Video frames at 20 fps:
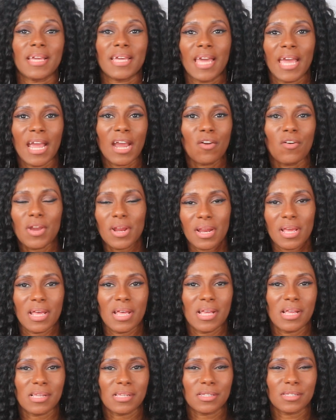Karen
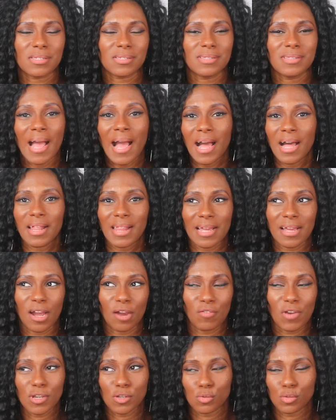is not like
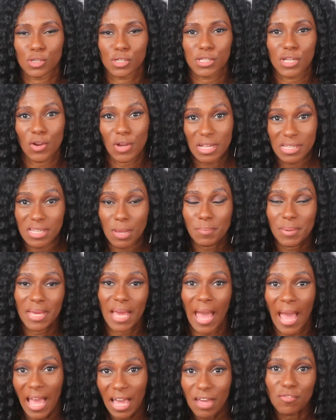a racial slur, it's a
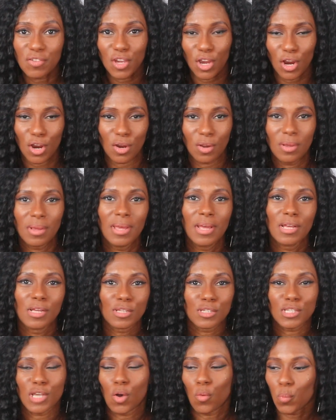behavior.
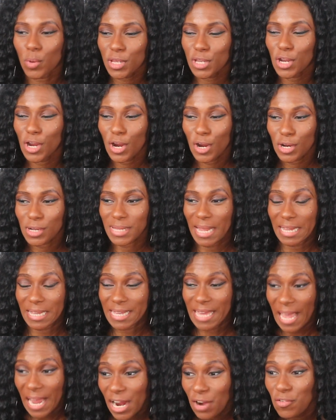So when you're like
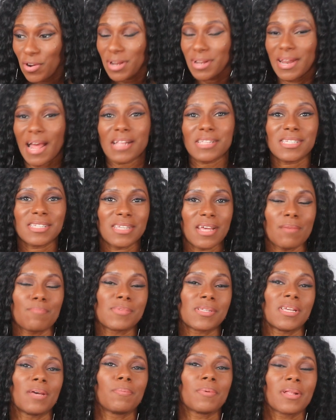Karen, that's
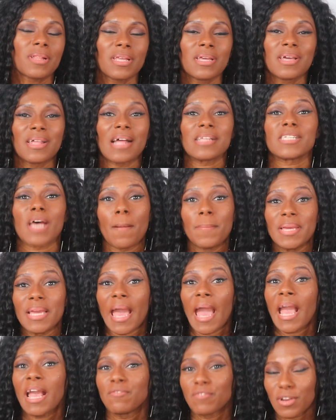typically, that's a
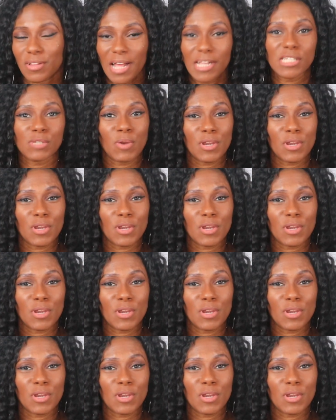behavior. That's the